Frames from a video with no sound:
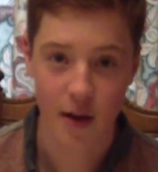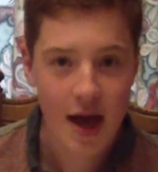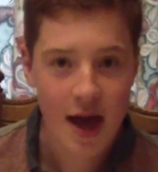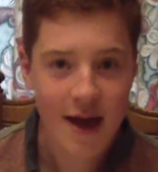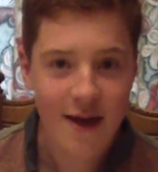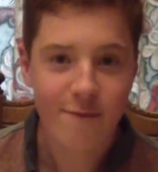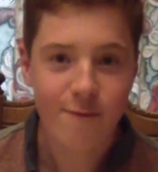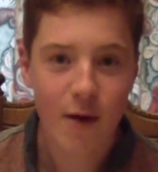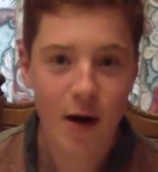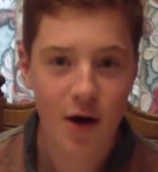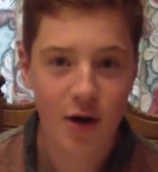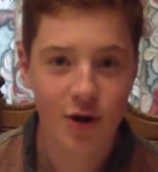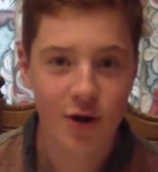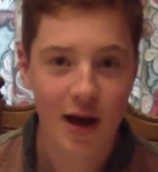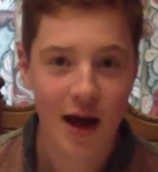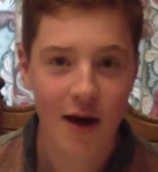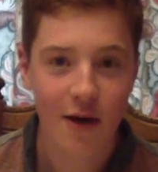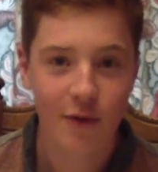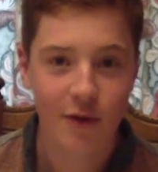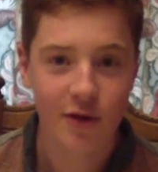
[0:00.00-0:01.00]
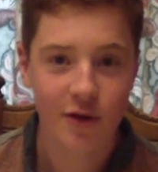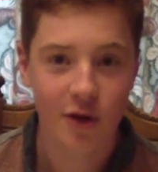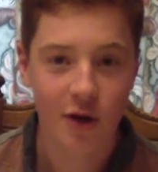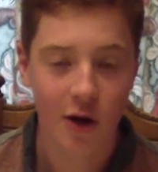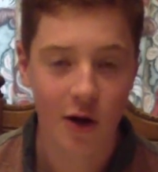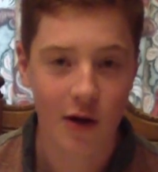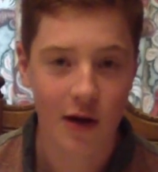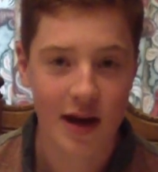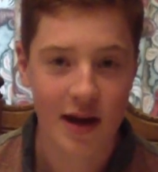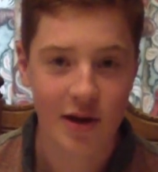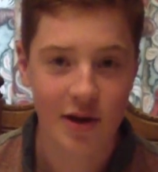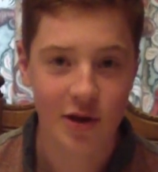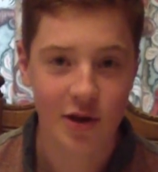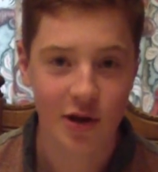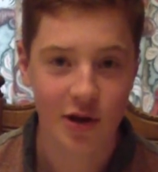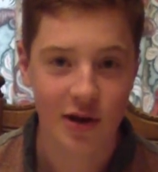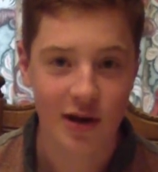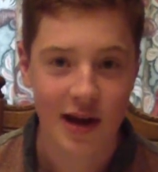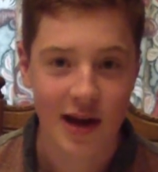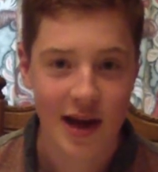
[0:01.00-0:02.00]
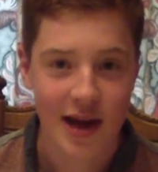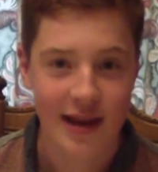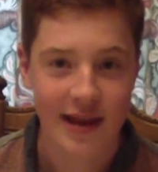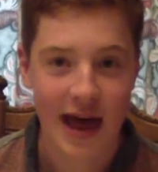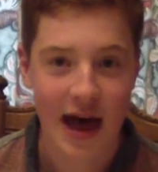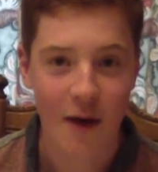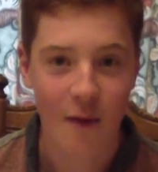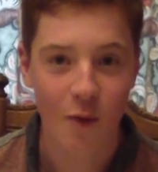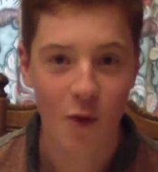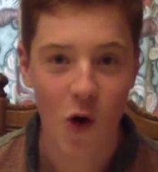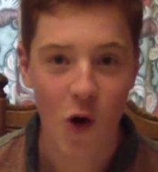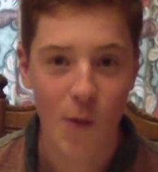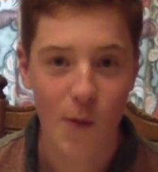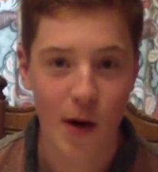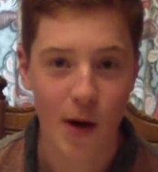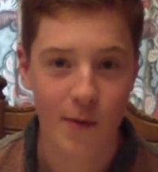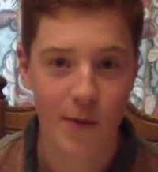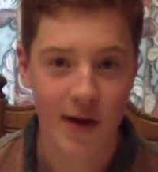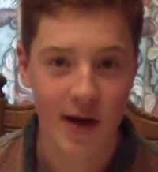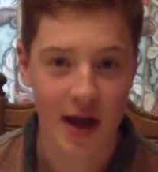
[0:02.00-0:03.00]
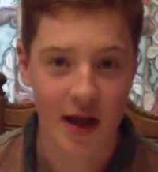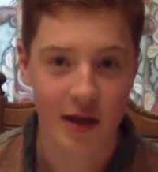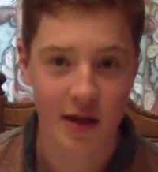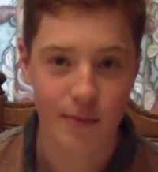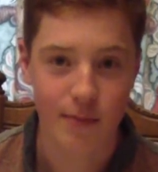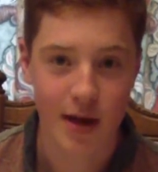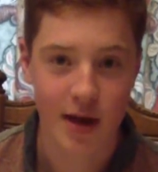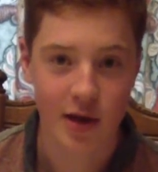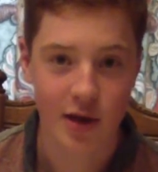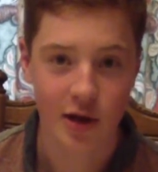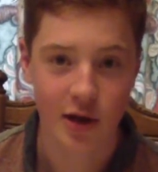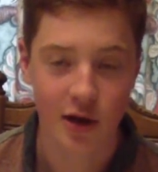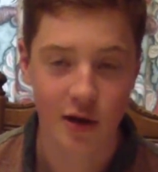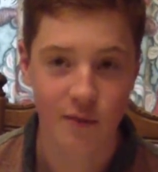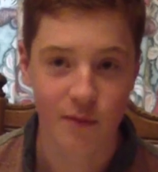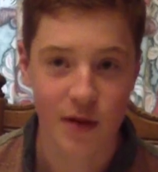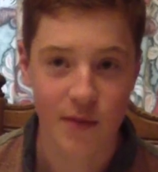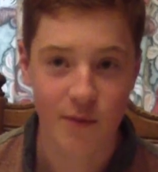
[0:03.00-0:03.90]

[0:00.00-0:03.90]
If Martial was not injured in that warm-up against Michelin,